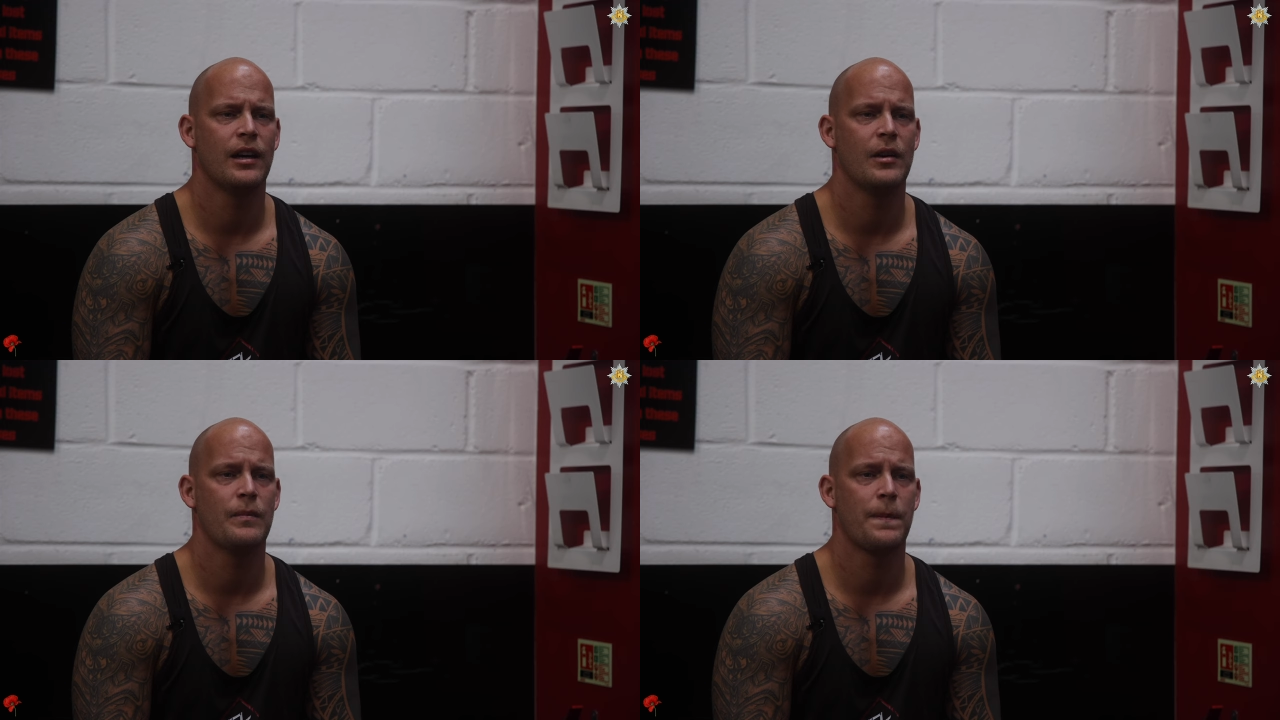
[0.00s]

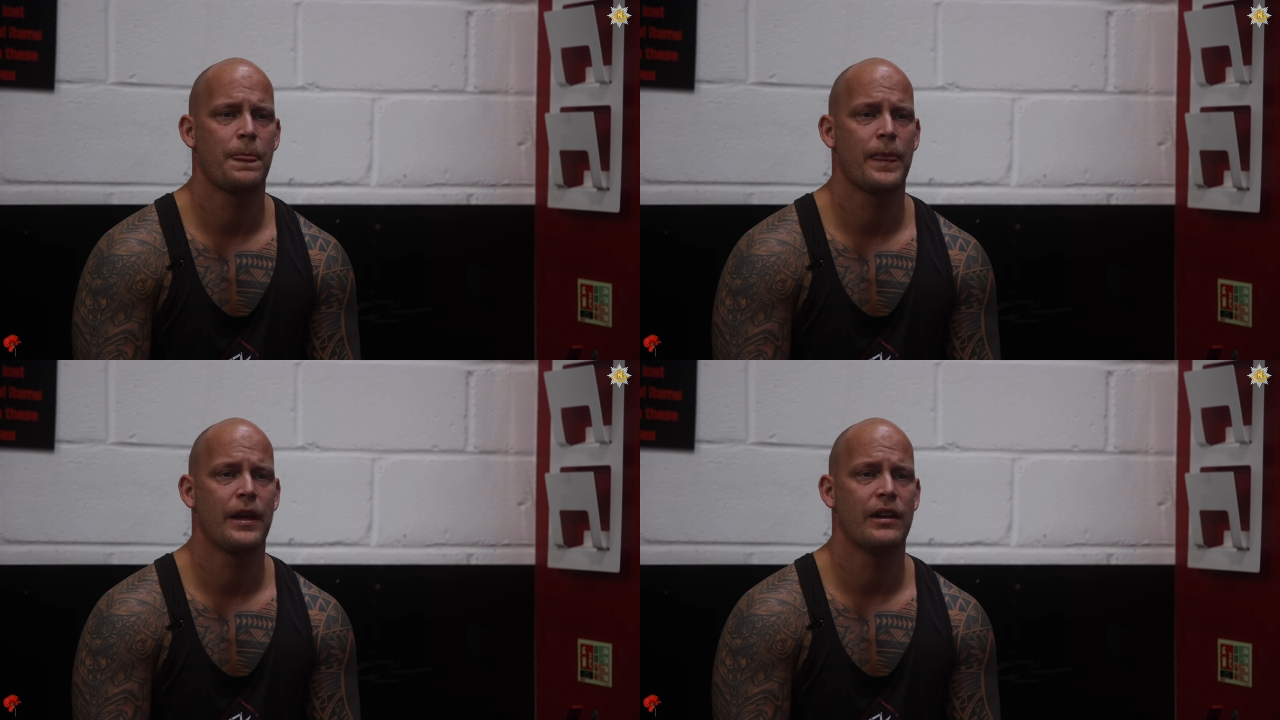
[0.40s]
Um,
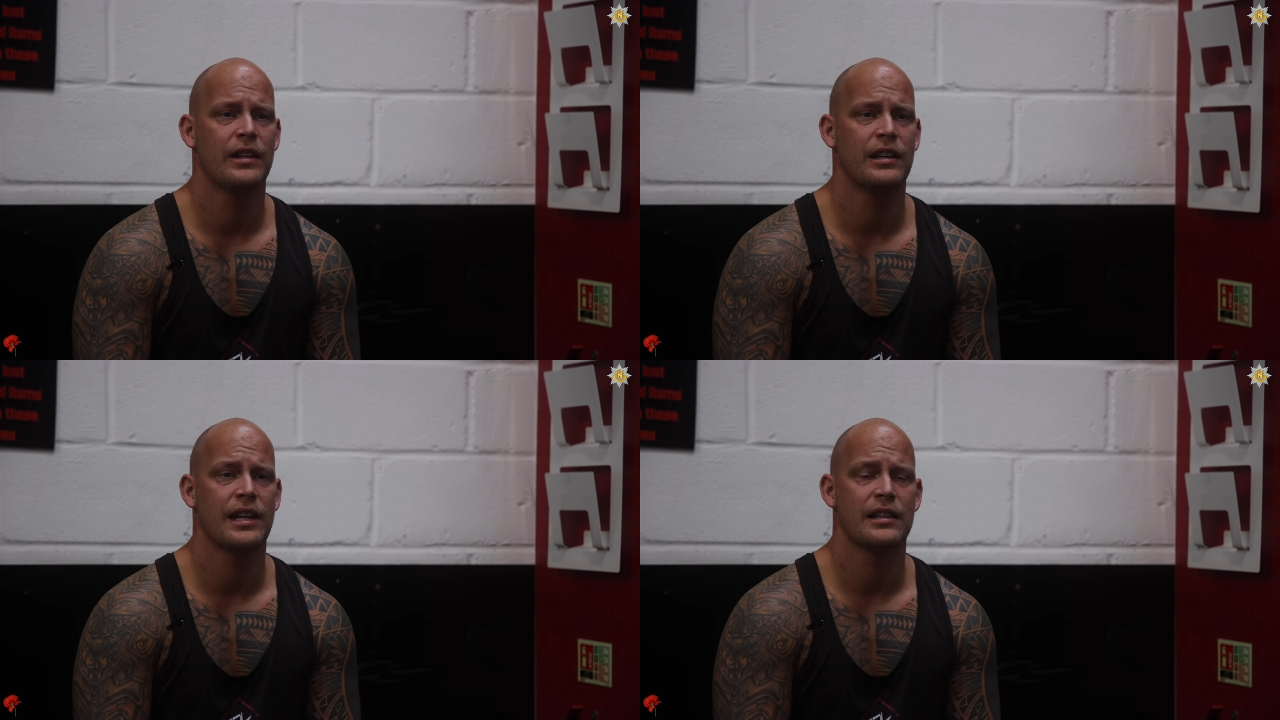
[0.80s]
and
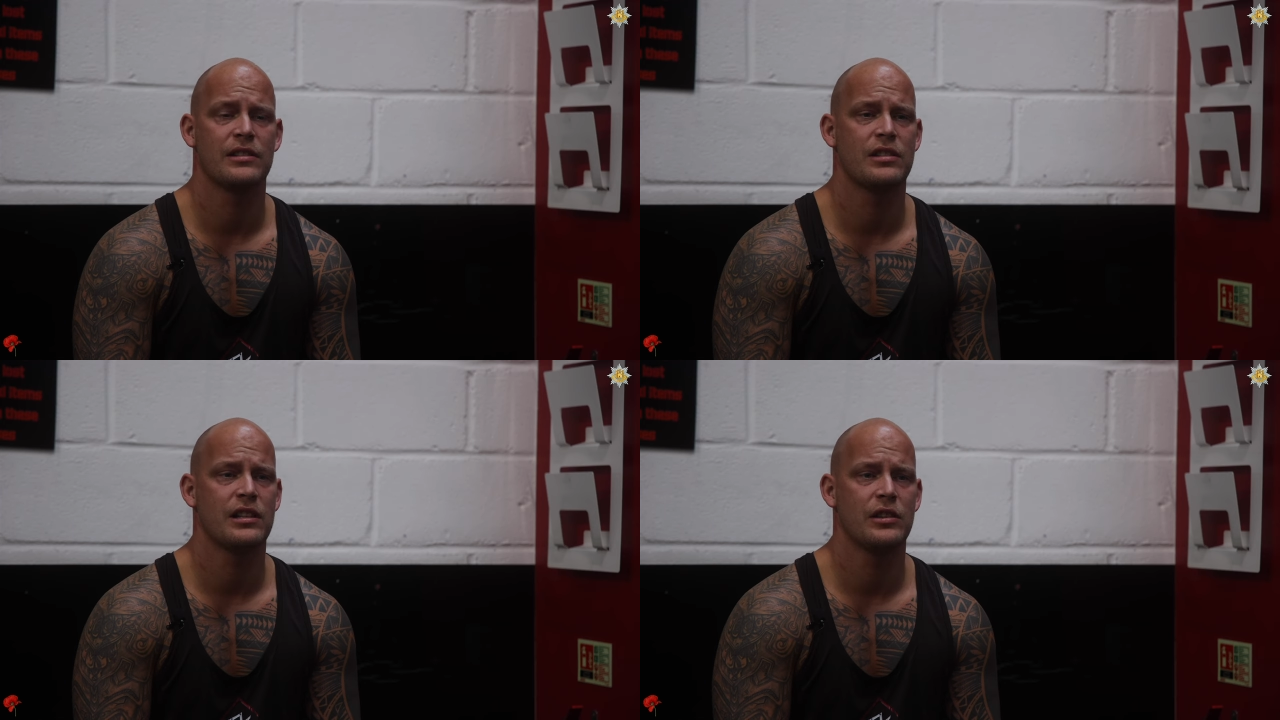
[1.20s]
then that
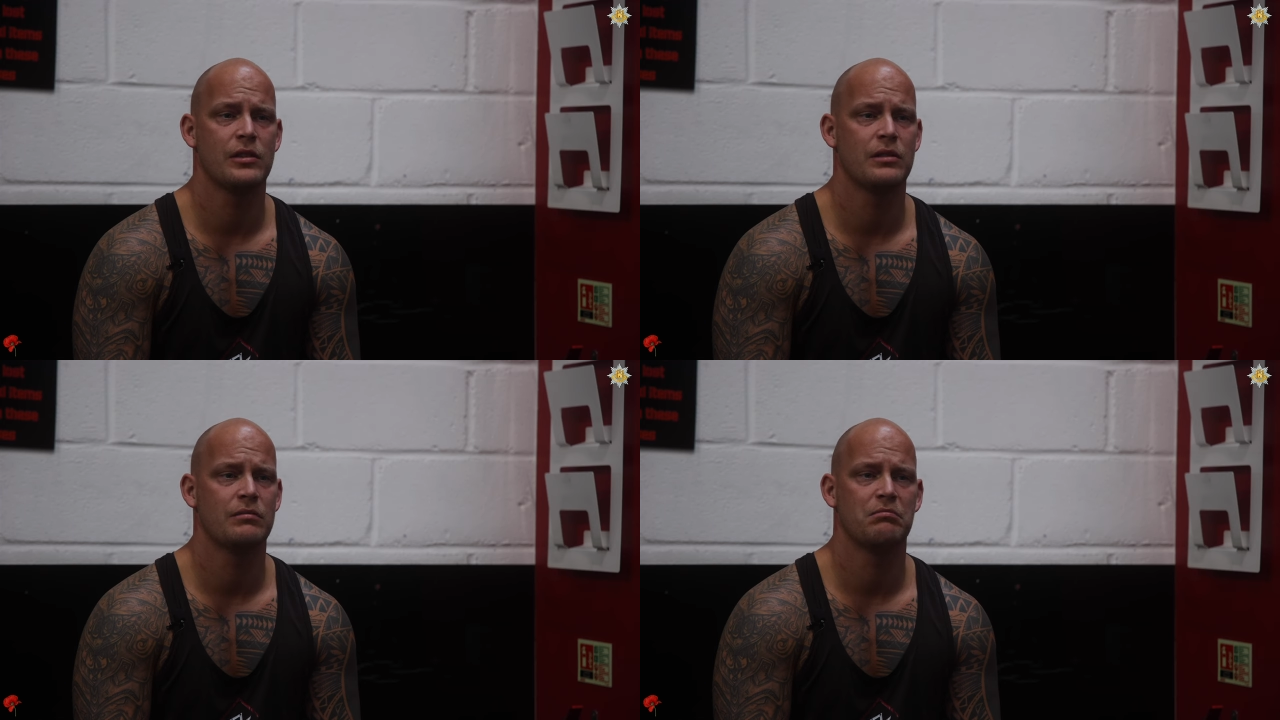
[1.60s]

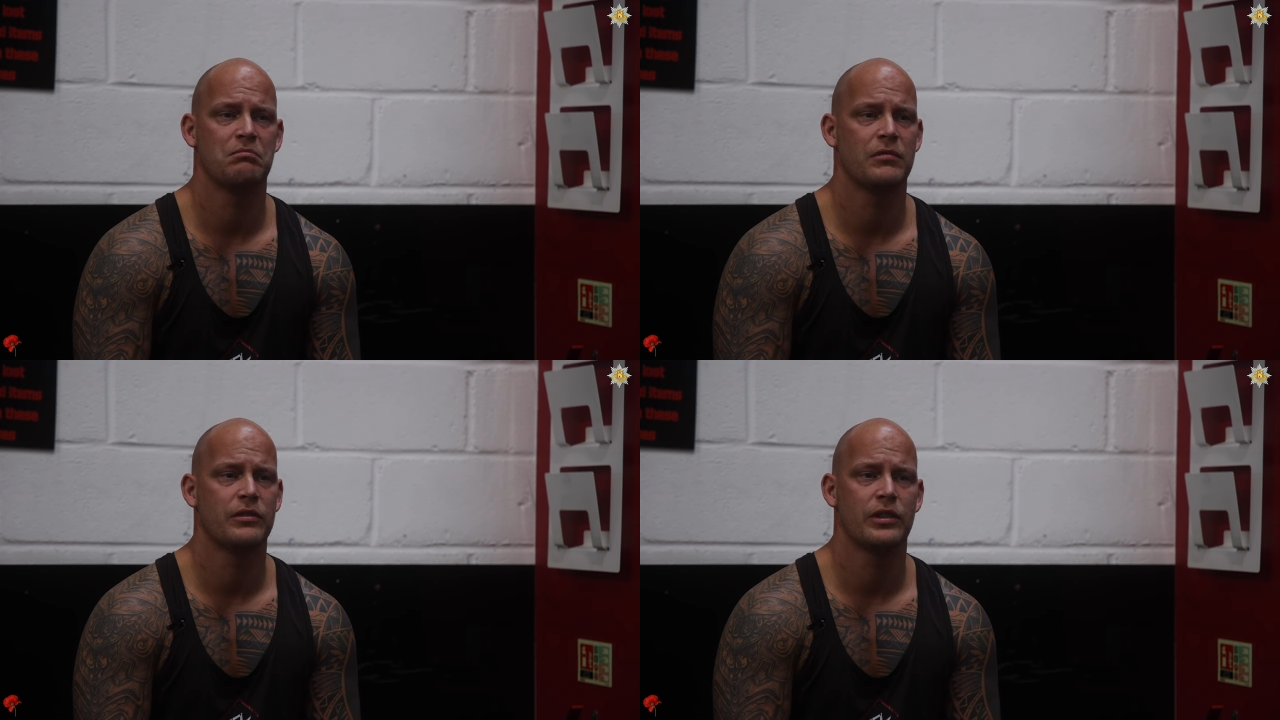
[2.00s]
continued
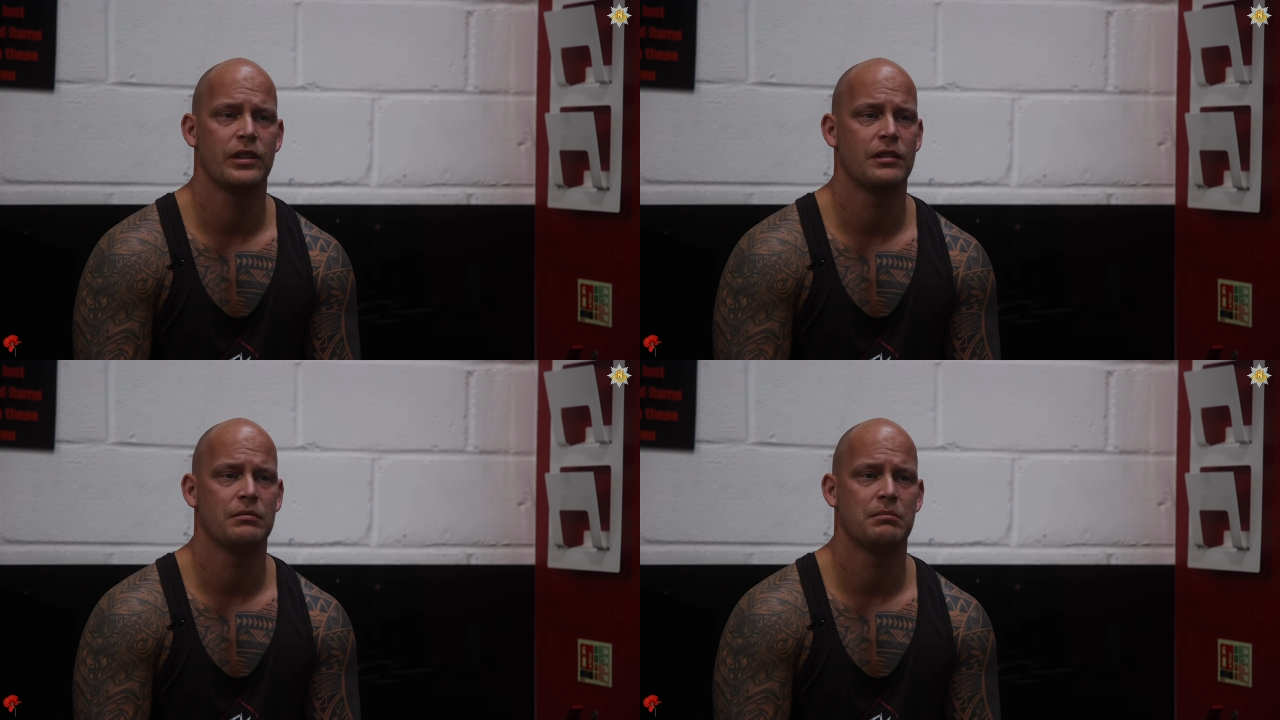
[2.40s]
for
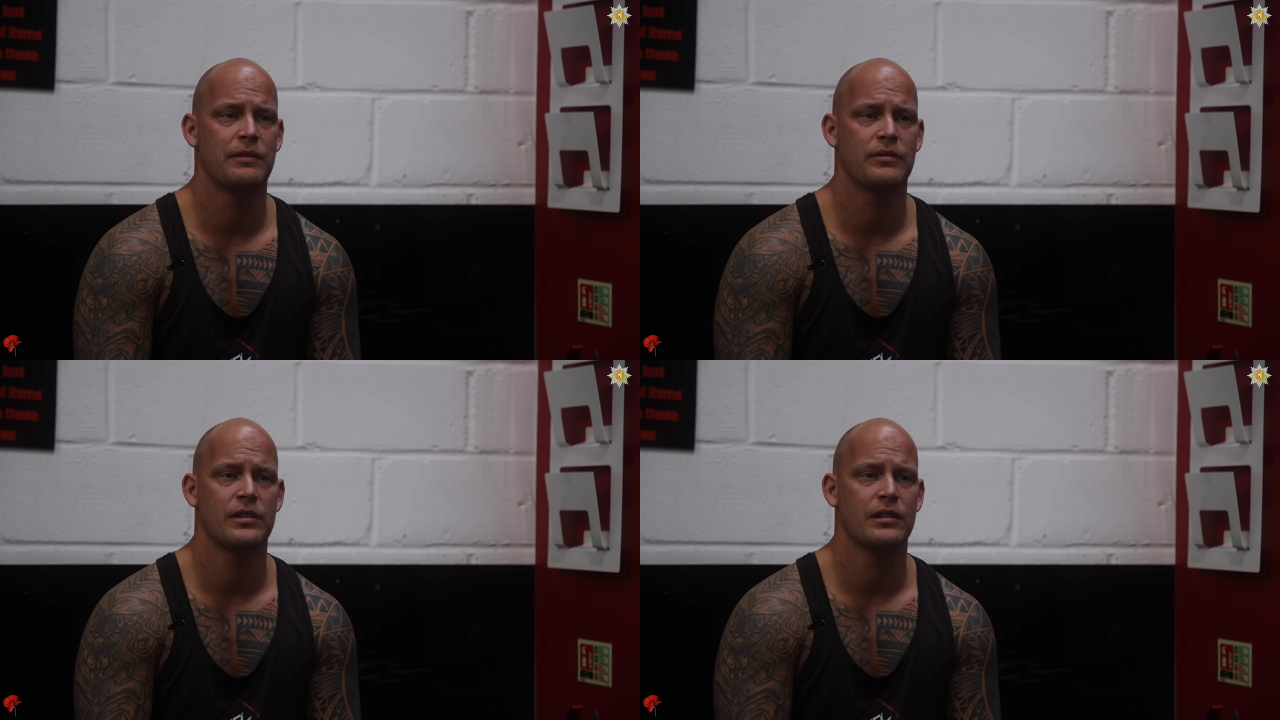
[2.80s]
the
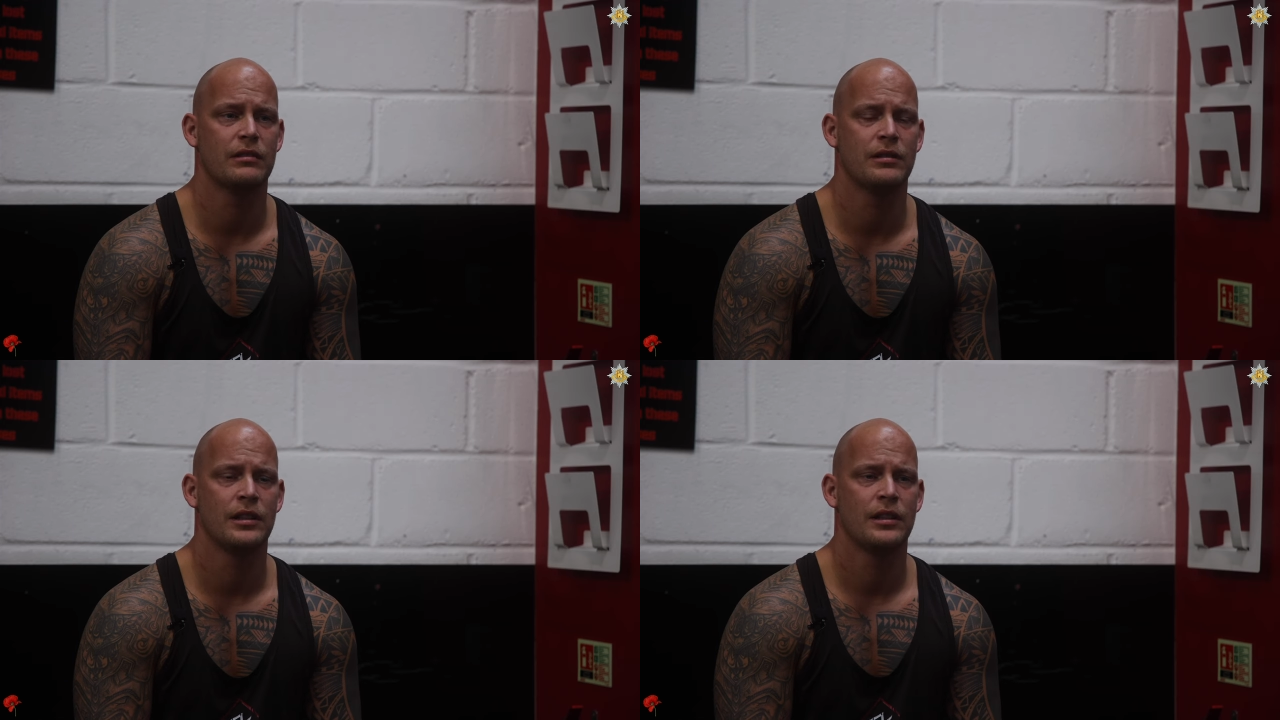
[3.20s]
months and